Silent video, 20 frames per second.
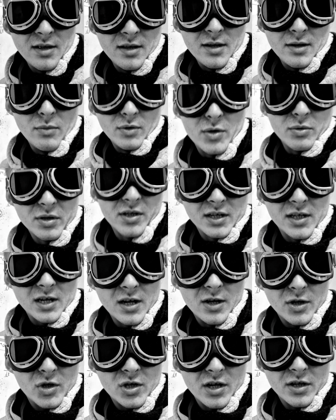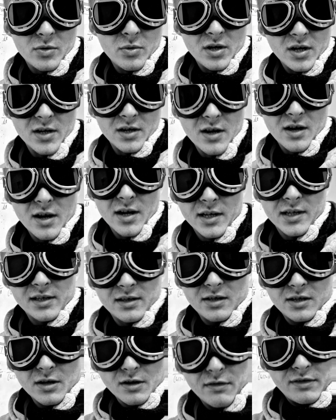which was a touch I quite liked.
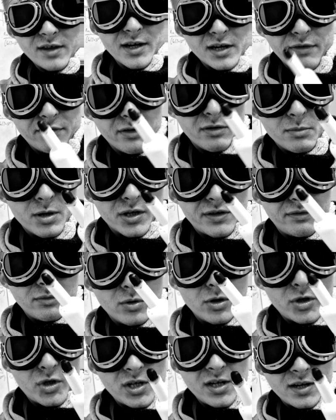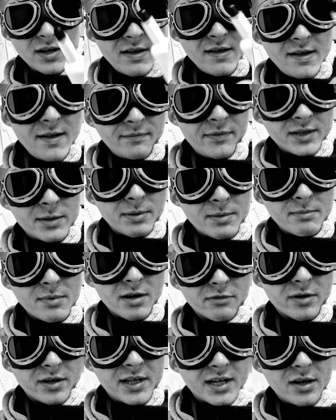So thank you very much for watching. It's been my
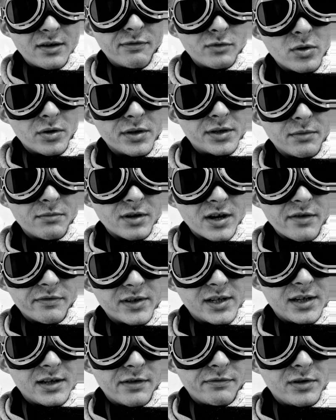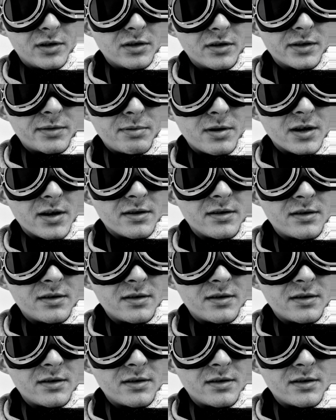rundown of quantum gravity. Love you lots. Bye.